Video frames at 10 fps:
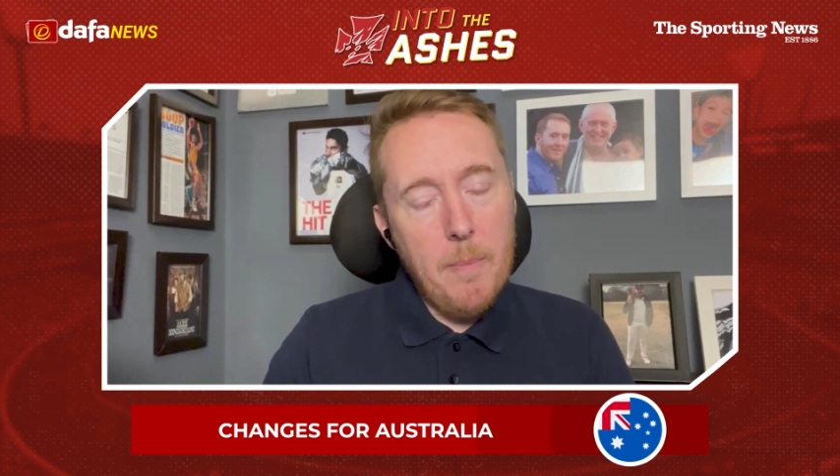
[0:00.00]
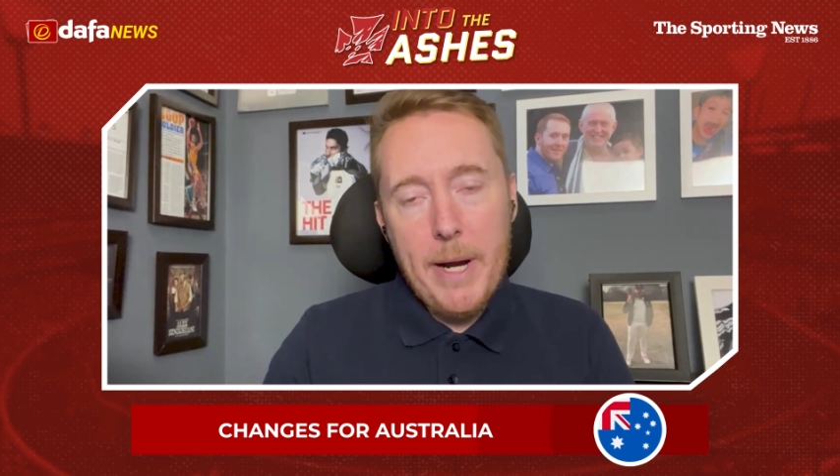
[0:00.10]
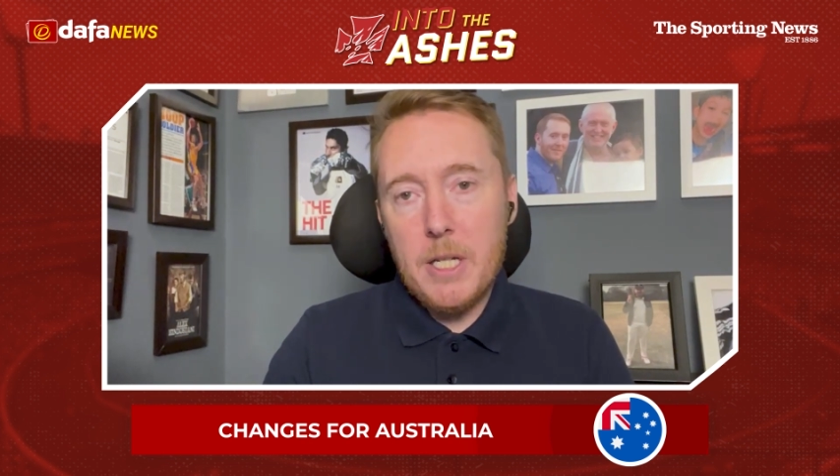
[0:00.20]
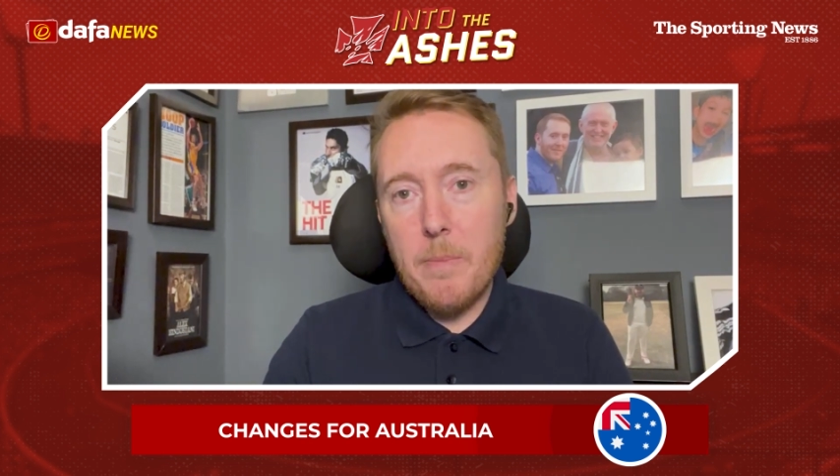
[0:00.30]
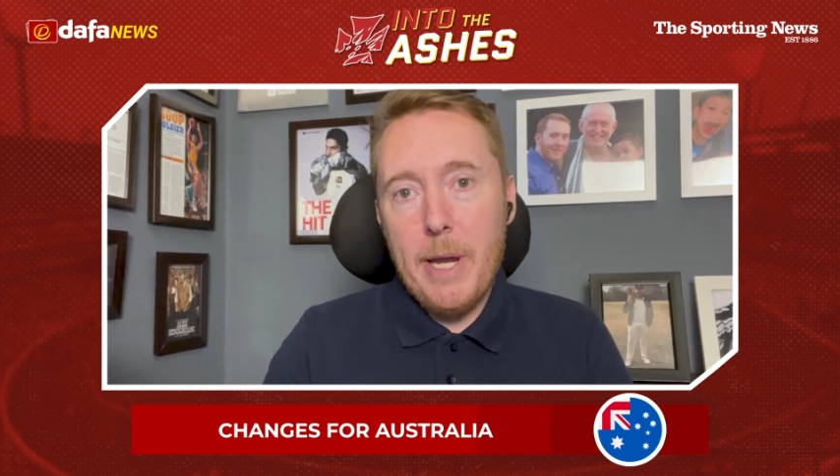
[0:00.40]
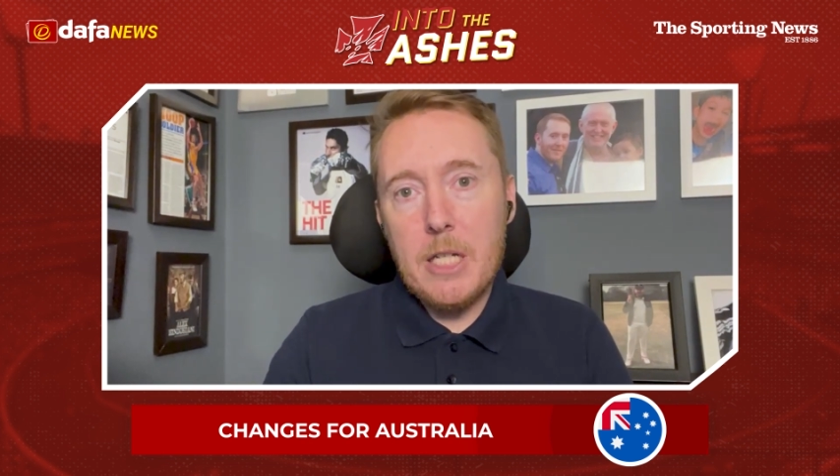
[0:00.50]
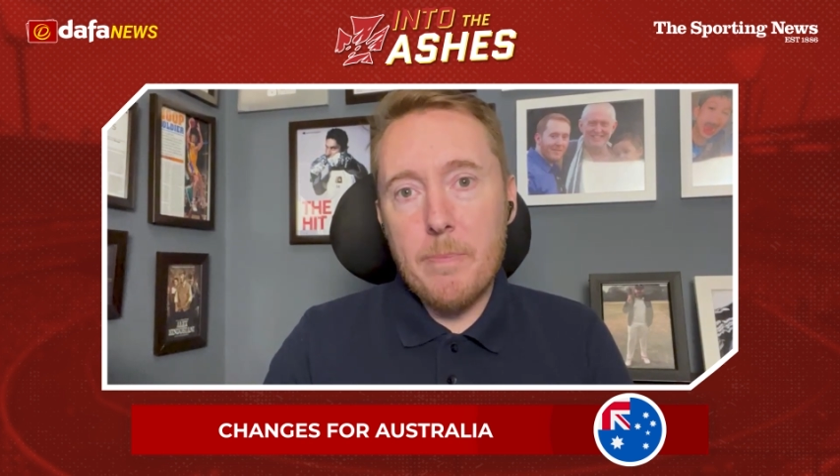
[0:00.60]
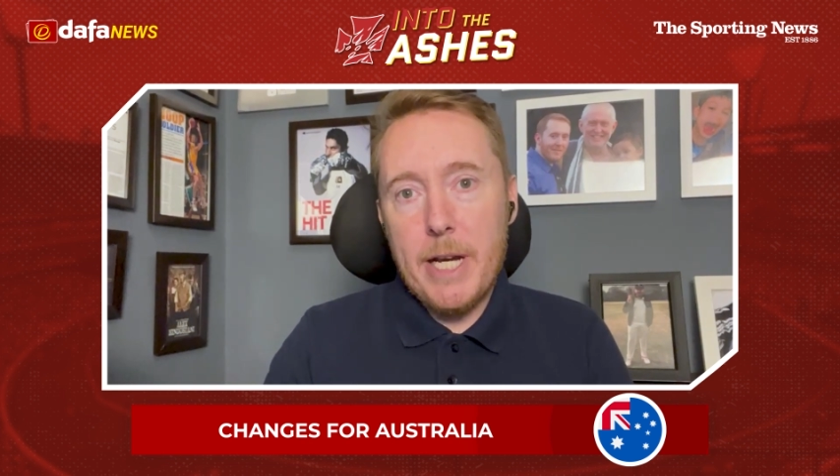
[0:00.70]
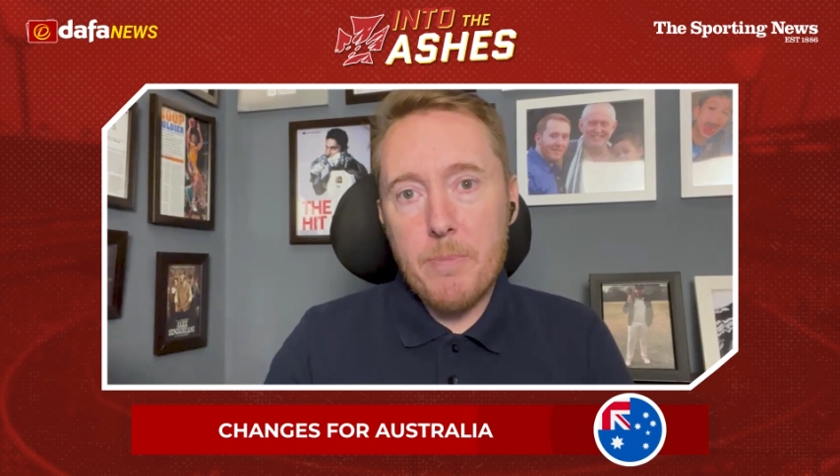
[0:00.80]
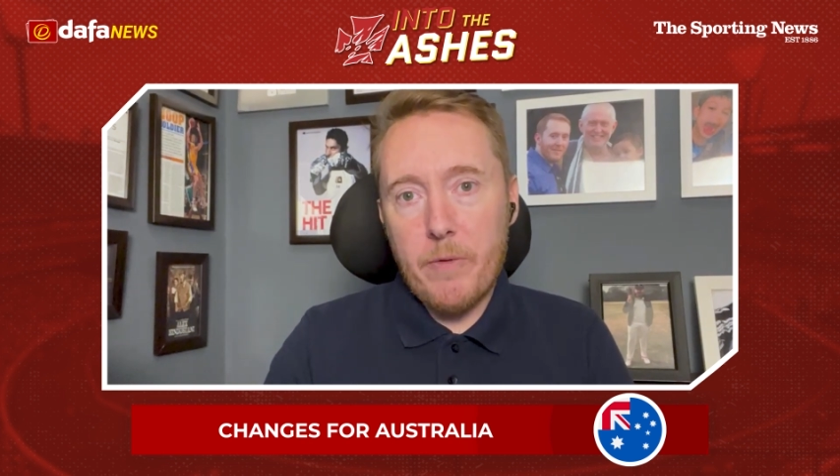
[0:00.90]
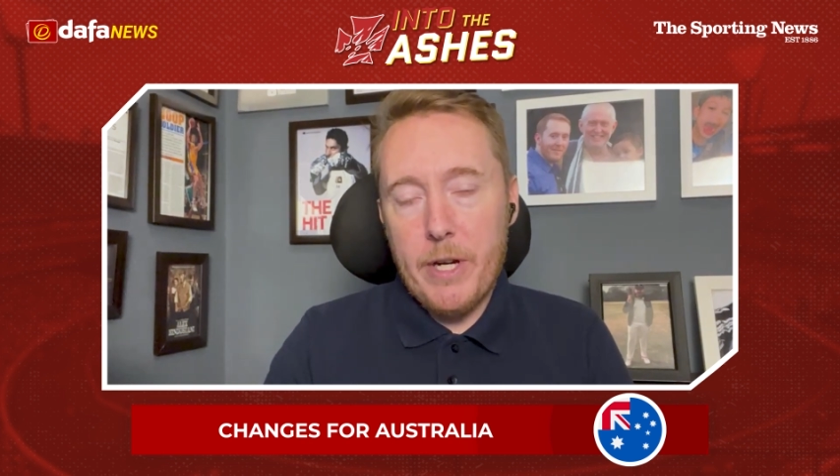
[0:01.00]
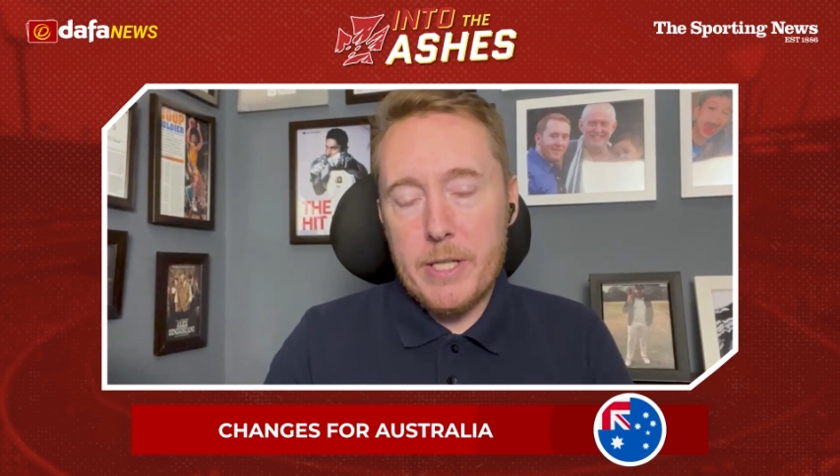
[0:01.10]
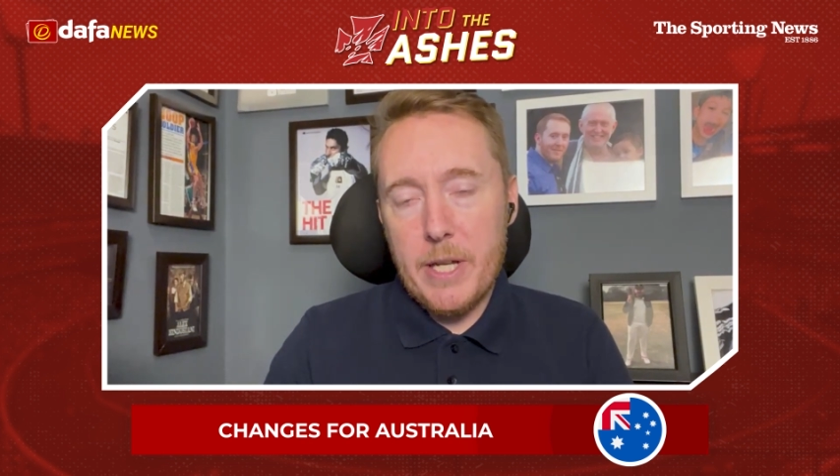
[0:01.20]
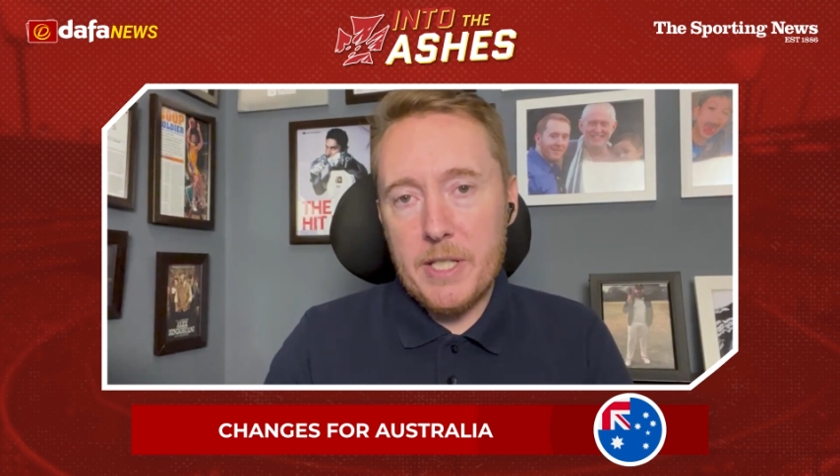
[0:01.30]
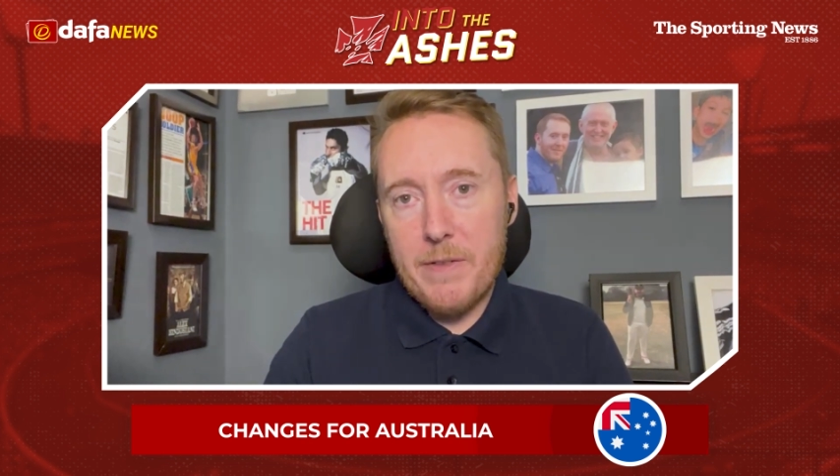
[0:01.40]
Makes
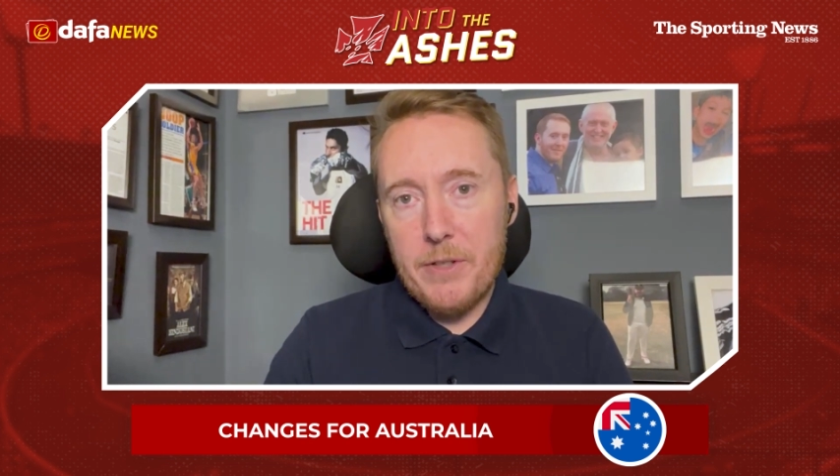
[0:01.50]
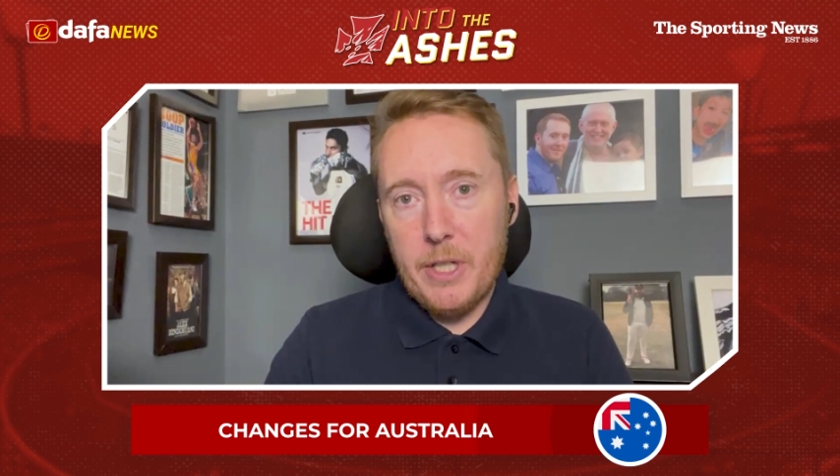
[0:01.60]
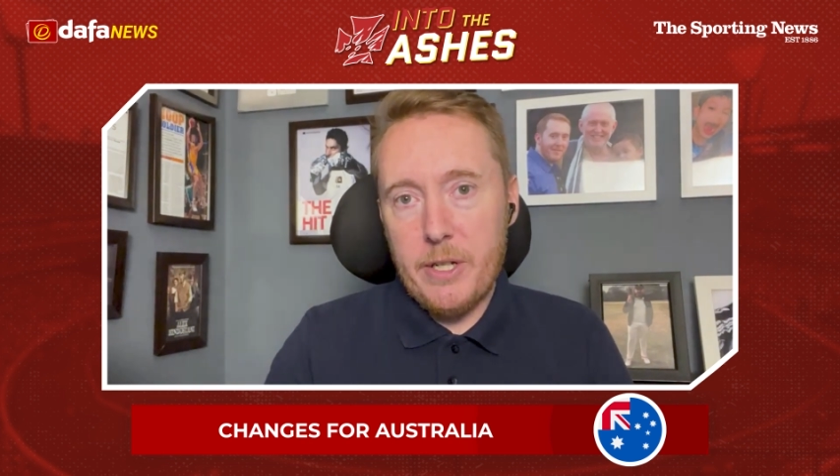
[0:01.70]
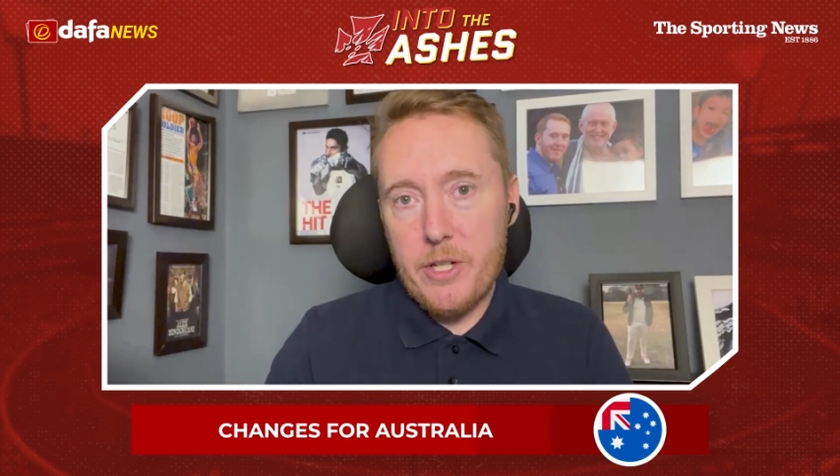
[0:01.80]
perfect sense given the